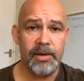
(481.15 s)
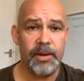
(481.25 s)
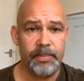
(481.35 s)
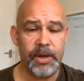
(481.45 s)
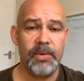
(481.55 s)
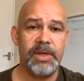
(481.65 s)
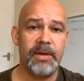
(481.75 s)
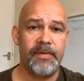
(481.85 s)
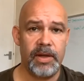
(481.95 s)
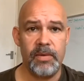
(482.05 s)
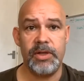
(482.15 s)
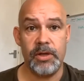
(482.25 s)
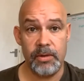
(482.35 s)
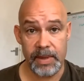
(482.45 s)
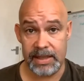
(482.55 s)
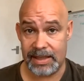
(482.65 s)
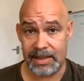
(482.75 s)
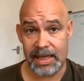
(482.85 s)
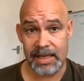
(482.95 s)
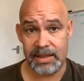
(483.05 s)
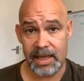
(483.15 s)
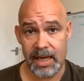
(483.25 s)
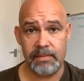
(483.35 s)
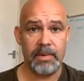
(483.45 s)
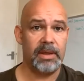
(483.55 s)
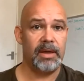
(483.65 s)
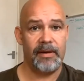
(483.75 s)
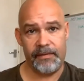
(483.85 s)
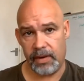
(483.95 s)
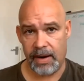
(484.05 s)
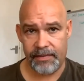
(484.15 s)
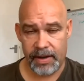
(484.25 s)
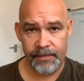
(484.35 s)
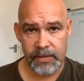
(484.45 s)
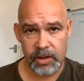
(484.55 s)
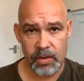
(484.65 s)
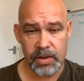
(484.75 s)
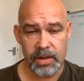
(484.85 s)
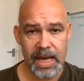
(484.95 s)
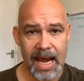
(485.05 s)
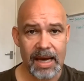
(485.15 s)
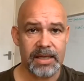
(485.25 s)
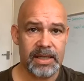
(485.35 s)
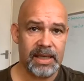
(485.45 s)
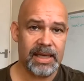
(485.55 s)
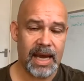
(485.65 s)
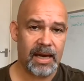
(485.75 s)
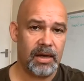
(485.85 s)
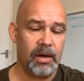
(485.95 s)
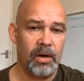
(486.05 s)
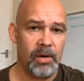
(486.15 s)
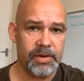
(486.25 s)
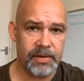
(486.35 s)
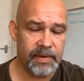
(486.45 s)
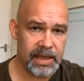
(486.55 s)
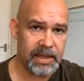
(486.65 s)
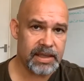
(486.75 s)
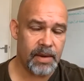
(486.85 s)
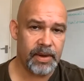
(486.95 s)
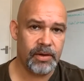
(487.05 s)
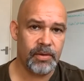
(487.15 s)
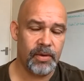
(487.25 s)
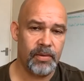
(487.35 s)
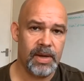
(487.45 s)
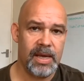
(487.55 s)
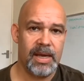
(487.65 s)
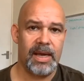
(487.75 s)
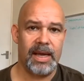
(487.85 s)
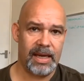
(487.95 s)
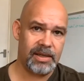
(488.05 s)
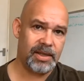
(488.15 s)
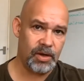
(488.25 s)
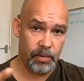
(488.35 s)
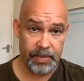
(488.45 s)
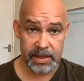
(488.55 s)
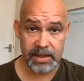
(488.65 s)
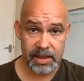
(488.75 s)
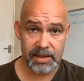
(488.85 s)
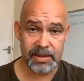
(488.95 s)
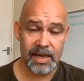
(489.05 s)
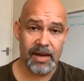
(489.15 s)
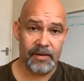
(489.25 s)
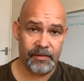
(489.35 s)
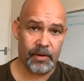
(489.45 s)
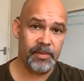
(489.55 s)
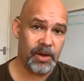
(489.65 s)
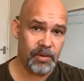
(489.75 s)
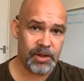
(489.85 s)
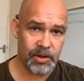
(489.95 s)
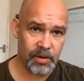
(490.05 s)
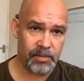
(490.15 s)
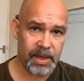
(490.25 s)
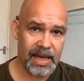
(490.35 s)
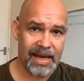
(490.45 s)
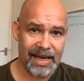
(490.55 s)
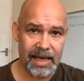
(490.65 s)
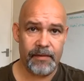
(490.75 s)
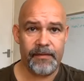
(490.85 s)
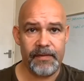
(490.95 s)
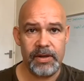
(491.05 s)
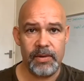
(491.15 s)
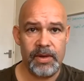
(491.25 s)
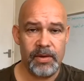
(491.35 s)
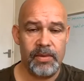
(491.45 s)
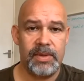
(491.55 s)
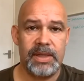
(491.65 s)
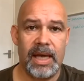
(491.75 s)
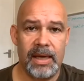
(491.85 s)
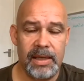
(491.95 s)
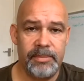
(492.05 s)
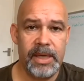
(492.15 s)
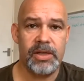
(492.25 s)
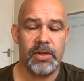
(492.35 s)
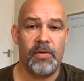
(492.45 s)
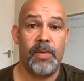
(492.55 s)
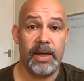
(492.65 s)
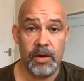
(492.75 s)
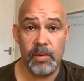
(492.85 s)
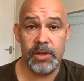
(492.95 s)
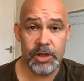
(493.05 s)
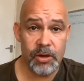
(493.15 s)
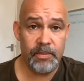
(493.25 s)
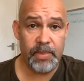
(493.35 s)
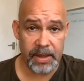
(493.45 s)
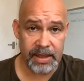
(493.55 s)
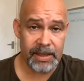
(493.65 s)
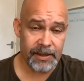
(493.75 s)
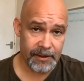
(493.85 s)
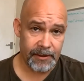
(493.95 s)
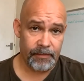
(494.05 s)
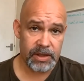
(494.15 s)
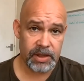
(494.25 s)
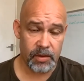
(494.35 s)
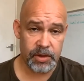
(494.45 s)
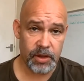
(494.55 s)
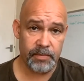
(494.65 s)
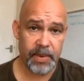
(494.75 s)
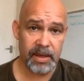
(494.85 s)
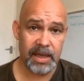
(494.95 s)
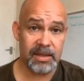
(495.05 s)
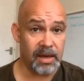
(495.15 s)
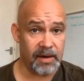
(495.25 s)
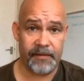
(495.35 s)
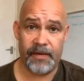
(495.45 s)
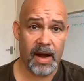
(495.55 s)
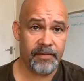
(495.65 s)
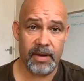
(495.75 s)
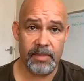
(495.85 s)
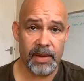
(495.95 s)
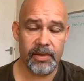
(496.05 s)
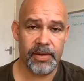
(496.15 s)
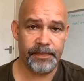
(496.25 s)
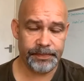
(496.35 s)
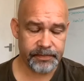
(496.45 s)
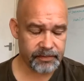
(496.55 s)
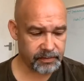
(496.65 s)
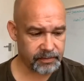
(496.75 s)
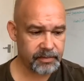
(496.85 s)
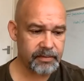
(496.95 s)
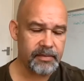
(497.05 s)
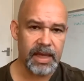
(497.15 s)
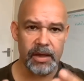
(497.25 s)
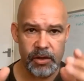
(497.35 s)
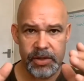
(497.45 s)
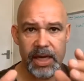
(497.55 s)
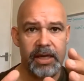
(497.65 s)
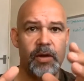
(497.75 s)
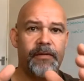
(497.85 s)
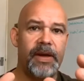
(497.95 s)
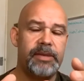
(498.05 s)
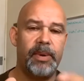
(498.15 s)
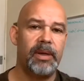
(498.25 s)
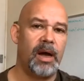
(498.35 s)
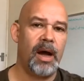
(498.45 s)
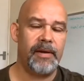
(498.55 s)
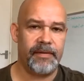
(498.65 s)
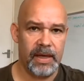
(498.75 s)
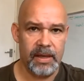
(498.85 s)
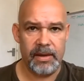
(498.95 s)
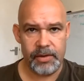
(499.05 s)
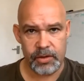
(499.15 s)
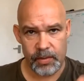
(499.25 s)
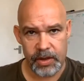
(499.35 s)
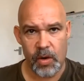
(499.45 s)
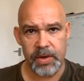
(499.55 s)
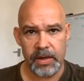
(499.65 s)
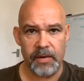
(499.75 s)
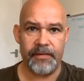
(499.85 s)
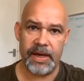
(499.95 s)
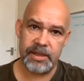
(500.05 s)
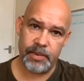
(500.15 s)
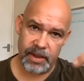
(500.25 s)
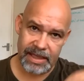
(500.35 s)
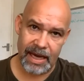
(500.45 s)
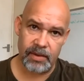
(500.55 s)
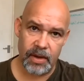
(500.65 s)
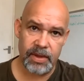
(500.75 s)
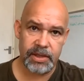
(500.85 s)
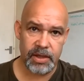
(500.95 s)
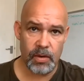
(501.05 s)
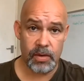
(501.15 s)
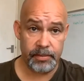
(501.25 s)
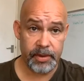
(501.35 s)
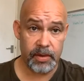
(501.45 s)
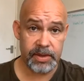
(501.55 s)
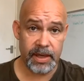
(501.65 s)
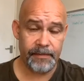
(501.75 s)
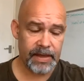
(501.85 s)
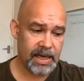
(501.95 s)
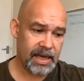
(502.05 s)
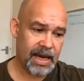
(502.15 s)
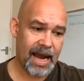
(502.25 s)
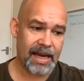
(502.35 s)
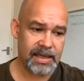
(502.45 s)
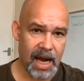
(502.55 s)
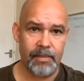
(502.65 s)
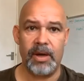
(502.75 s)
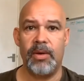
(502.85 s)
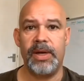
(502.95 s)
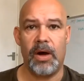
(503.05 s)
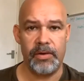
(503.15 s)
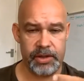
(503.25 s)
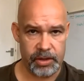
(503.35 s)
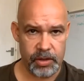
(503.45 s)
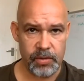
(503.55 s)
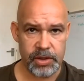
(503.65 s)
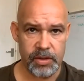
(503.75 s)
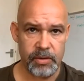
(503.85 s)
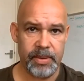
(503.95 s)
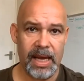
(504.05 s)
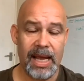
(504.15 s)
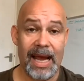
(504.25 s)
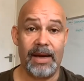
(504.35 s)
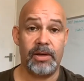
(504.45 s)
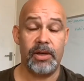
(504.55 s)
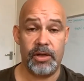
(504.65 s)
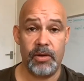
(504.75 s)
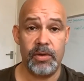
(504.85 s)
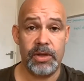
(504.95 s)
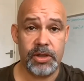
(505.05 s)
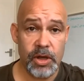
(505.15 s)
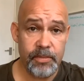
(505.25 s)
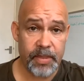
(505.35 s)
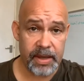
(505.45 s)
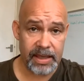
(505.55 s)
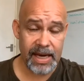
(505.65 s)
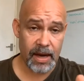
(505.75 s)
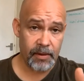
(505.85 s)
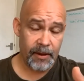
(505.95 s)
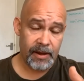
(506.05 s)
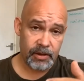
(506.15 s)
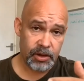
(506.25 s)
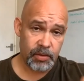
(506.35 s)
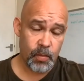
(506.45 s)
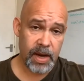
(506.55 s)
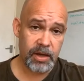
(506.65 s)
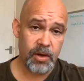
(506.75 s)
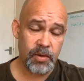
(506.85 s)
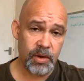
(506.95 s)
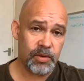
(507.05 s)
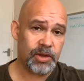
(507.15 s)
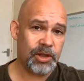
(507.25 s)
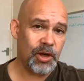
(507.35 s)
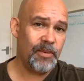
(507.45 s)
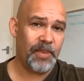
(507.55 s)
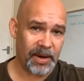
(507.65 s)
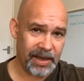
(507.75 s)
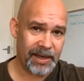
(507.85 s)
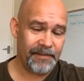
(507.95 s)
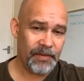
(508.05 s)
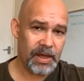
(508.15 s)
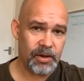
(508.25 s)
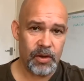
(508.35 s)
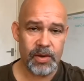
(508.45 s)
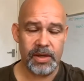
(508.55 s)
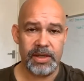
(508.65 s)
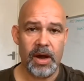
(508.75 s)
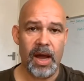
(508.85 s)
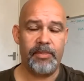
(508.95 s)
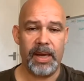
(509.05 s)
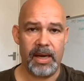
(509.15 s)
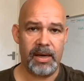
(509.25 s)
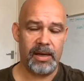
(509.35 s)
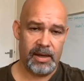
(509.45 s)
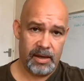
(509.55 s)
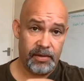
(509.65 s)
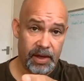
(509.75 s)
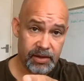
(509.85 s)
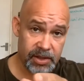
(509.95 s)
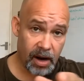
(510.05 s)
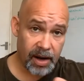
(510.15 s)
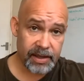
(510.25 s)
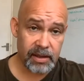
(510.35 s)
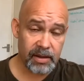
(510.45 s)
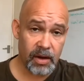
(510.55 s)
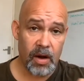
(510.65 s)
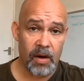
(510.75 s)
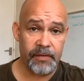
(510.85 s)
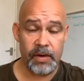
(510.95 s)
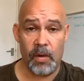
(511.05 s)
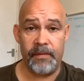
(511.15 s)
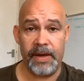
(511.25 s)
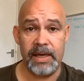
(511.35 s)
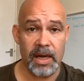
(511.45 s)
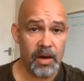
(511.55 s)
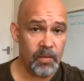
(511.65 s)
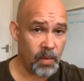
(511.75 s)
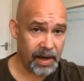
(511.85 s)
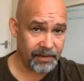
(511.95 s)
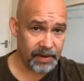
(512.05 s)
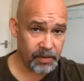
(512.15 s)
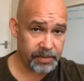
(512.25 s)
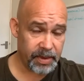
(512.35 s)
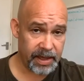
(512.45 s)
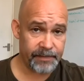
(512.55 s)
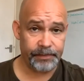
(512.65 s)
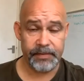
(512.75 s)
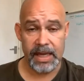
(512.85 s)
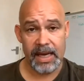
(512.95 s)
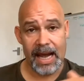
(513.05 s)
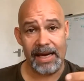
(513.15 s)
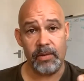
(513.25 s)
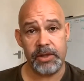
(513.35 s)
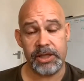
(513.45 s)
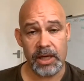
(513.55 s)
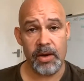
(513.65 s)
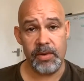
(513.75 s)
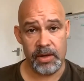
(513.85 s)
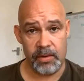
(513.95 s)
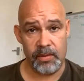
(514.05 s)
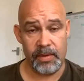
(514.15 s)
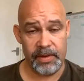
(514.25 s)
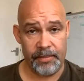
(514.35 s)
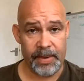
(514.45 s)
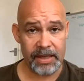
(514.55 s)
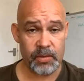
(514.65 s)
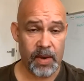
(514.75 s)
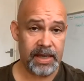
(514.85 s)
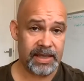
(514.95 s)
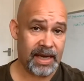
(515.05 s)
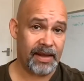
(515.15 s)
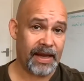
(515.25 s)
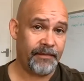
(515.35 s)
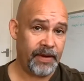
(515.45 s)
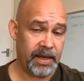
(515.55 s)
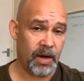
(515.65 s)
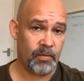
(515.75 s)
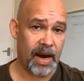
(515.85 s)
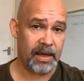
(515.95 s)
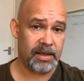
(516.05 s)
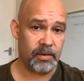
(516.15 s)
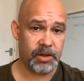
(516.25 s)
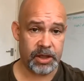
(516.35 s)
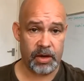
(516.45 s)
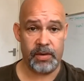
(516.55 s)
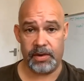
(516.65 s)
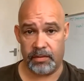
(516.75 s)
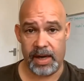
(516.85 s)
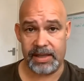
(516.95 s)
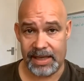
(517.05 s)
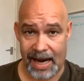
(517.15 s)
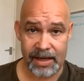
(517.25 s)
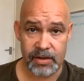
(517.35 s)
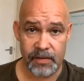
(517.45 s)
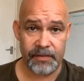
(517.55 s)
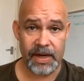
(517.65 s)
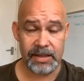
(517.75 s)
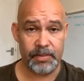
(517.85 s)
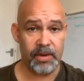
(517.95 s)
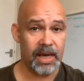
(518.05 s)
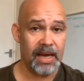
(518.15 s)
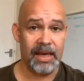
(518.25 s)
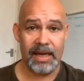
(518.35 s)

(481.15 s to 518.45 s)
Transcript: The beauty of YouTube is it stays there forever. You can actually get lots of leads coming through into your business from YouTube if you use a little bit of software called TubeBuddy. So TubeBuddy is like a $5 a month. You take your Facebook Live that's recorded on Facebook, download it to your computer and upload it onto YouTube and use TubeBuddy. Now, when you use TubeBuddy, you can type in the title of your video, whatever it would be, and it will show you the best way to get that video ranked. It will show you the right tags on Facebook.